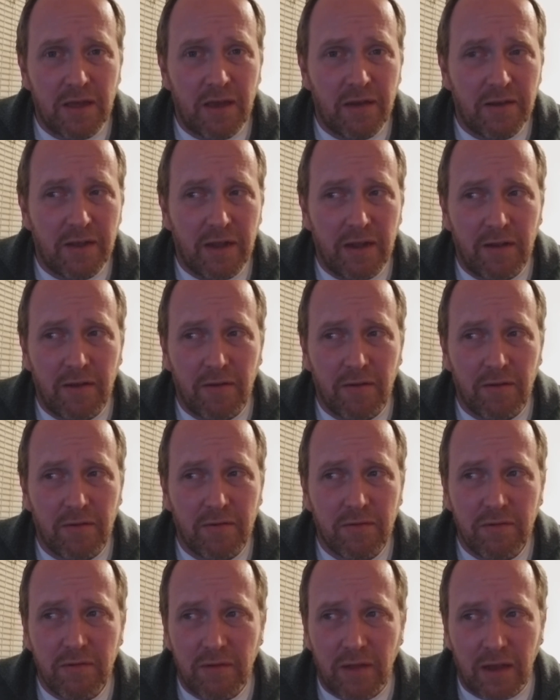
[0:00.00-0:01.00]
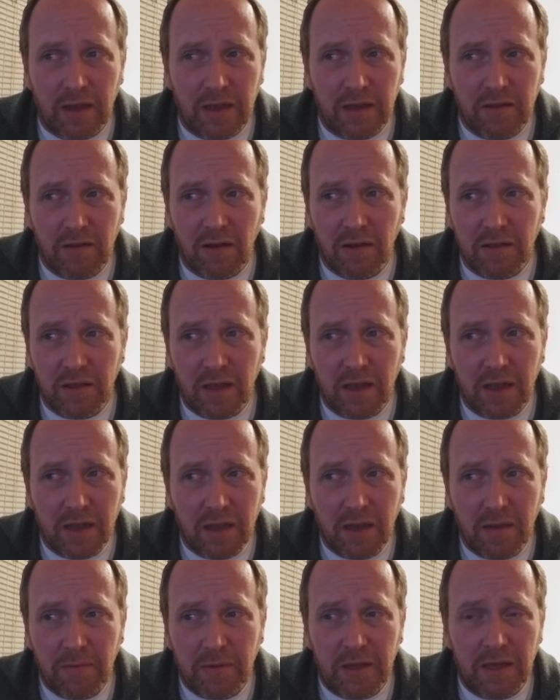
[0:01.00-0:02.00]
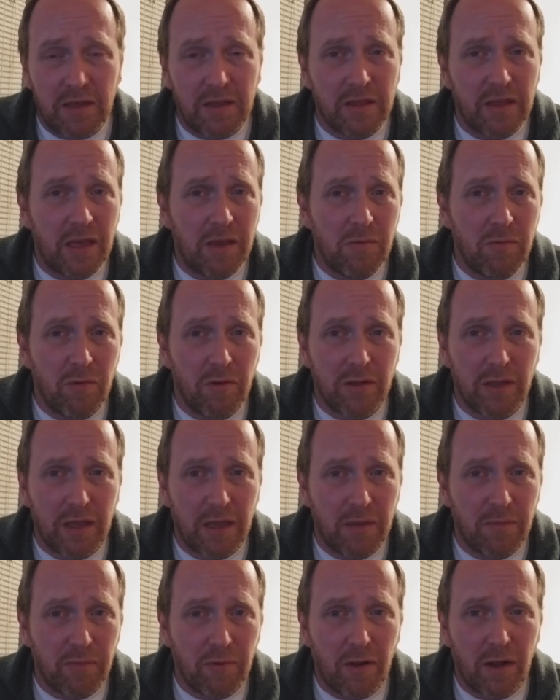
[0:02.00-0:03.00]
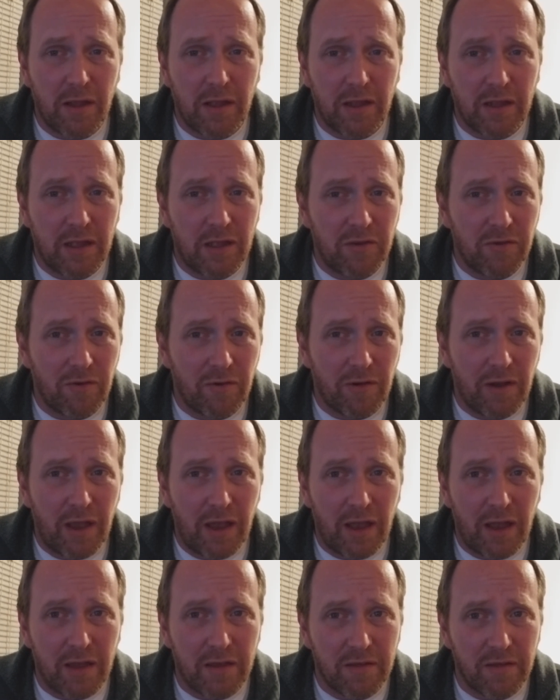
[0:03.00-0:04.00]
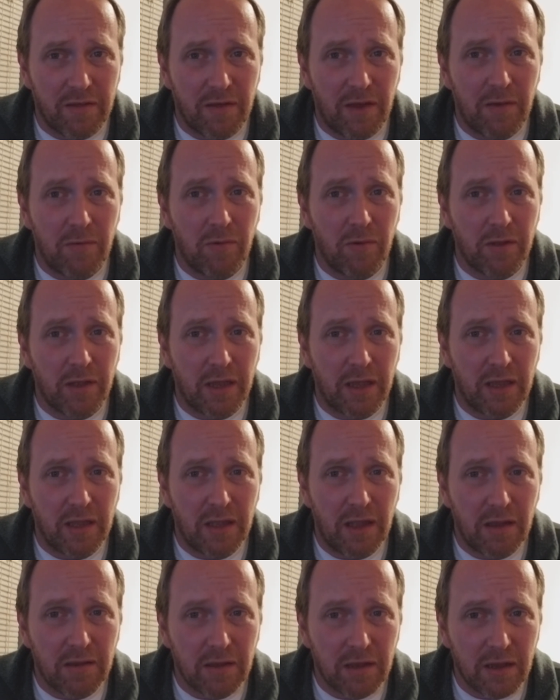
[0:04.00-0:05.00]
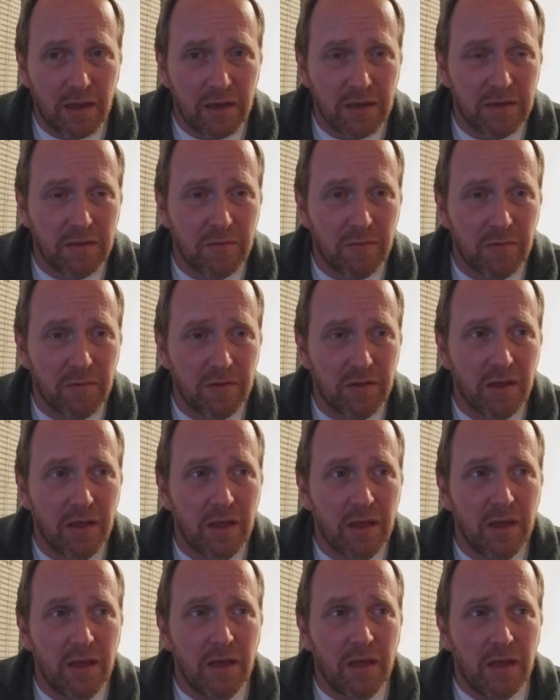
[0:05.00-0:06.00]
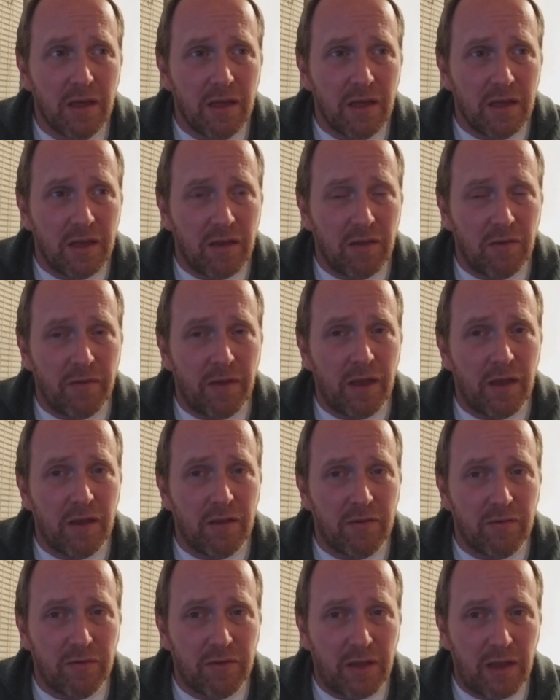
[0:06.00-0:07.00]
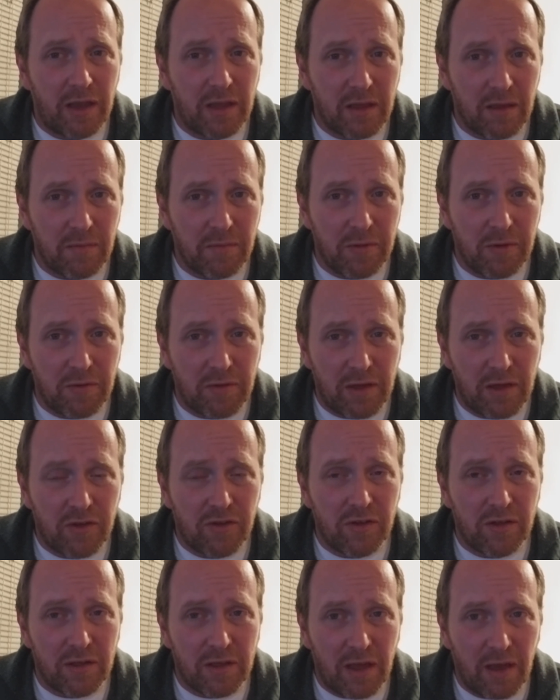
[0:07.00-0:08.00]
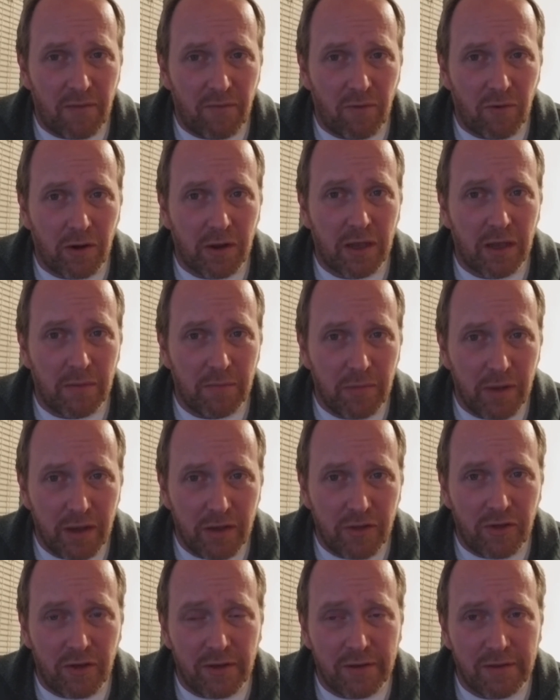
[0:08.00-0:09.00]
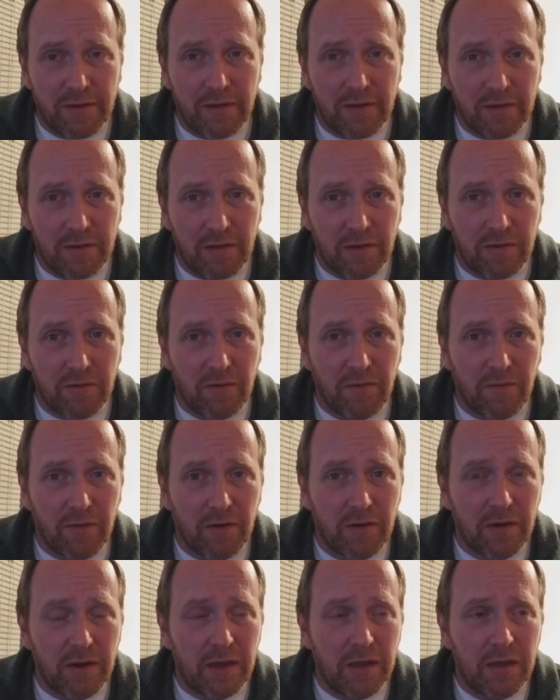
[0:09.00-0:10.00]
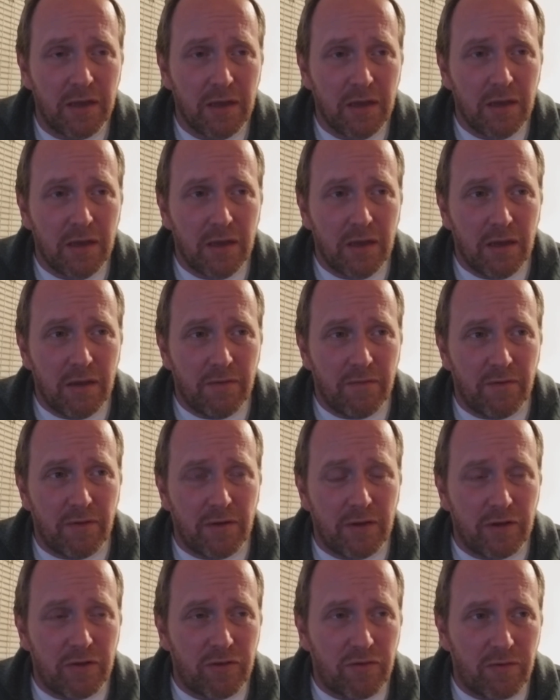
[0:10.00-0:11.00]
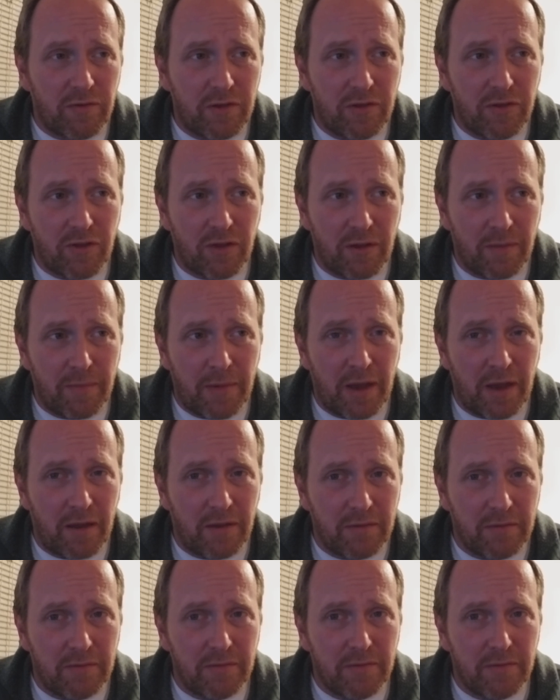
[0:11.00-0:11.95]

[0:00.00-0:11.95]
out here, like these online companies, they want to get product in your hands. They want to get it out to customers. You know, they understand that musicians have working budgets and that they're very, very stringent about.